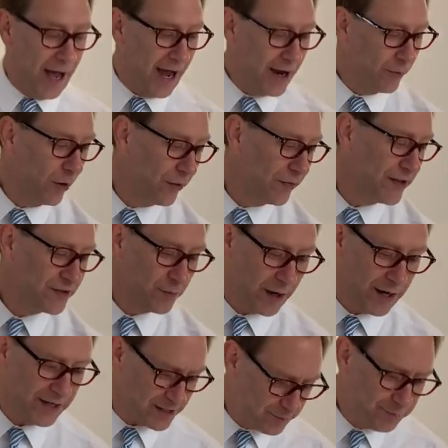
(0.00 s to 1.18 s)
I rolled this
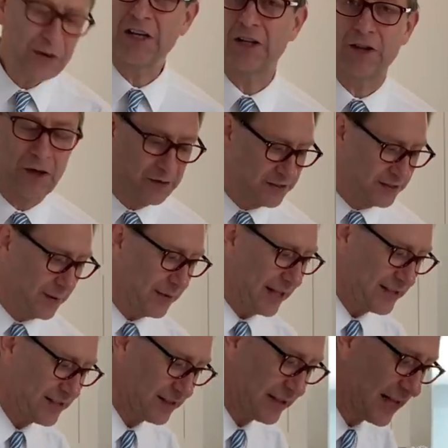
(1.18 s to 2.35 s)
one, it's pretty close. I mean,
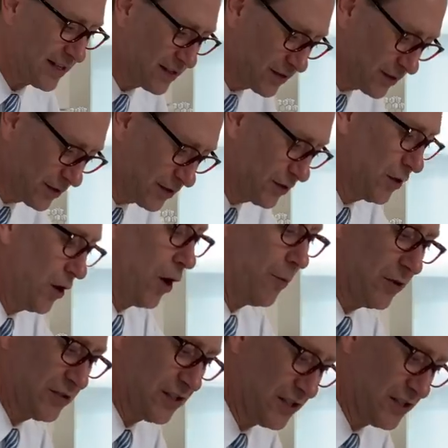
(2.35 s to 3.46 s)
that's, that's almost